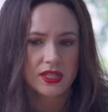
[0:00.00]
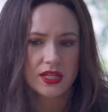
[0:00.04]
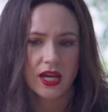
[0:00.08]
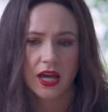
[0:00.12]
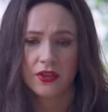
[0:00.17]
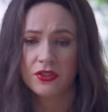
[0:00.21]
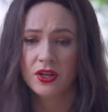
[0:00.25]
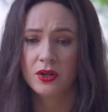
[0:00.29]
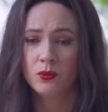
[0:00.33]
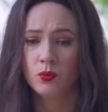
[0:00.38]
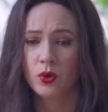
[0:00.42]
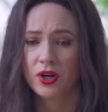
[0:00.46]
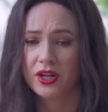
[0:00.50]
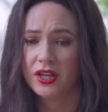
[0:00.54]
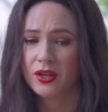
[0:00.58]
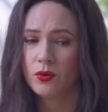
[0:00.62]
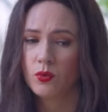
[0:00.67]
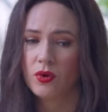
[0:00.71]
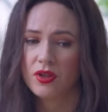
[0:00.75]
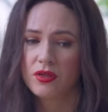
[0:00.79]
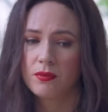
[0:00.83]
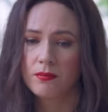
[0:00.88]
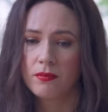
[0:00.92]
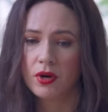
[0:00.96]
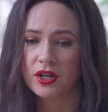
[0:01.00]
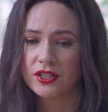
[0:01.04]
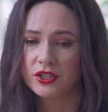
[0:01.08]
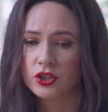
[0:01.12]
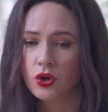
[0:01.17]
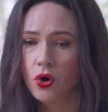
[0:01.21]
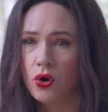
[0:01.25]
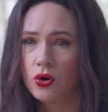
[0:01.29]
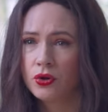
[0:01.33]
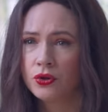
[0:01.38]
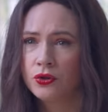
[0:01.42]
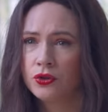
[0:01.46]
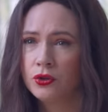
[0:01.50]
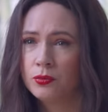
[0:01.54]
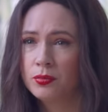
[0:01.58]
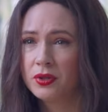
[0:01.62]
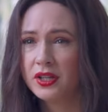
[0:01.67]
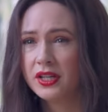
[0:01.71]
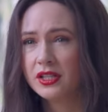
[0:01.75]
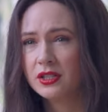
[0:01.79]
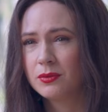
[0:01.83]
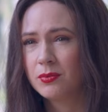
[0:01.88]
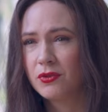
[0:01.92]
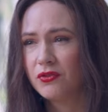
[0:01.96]
And then working with Martin, who
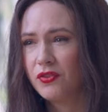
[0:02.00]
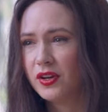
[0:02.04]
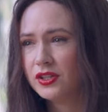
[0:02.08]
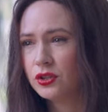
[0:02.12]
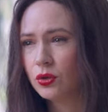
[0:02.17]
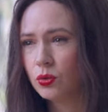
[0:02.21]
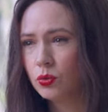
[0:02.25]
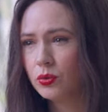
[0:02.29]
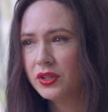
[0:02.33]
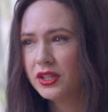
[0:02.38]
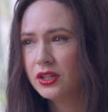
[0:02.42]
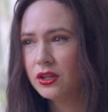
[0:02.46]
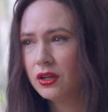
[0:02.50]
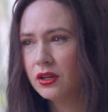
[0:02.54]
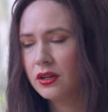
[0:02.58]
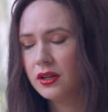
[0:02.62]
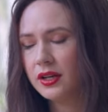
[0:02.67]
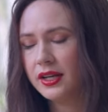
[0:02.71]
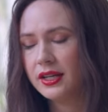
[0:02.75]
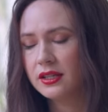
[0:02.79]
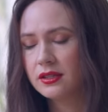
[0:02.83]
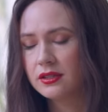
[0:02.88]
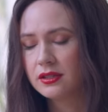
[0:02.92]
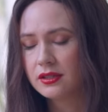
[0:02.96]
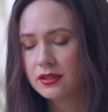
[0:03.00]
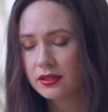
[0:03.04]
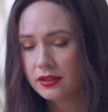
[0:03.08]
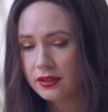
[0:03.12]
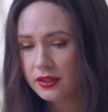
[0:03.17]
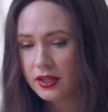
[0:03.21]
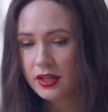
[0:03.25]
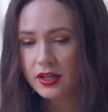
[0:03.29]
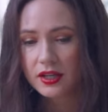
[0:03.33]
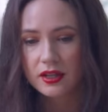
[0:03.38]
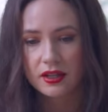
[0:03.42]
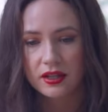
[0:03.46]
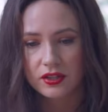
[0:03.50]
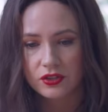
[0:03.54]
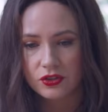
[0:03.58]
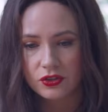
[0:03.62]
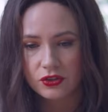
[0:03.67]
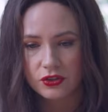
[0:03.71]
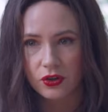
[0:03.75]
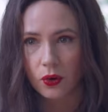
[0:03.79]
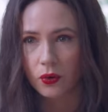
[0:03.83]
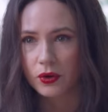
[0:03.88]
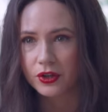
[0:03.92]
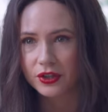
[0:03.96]
plays Professor Reader, he's
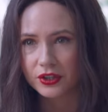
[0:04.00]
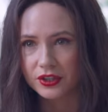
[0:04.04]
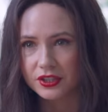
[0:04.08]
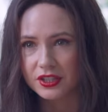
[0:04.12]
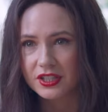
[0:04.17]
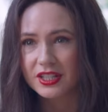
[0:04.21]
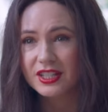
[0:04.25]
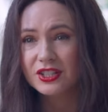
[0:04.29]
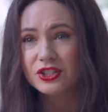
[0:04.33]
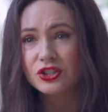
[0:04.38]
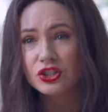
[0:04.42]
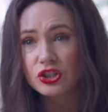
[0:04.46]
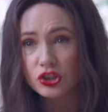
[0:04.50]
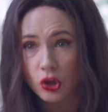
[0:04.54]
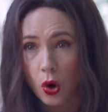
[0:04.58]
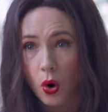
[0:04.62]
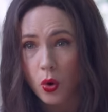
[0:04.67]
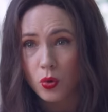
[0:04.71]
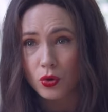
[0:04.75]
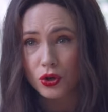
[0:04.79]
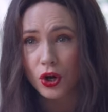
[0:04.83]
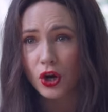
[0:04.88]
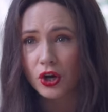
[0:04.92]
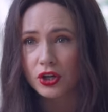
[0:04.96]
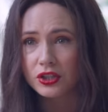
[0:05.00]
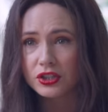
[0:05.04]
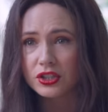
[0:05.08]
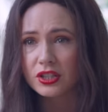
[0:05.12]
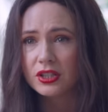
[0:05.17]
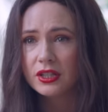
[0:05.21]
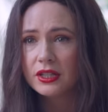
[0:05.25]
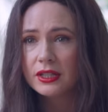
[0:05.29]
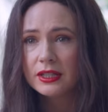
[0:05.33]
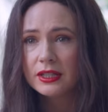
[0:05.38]
so good. He's so good.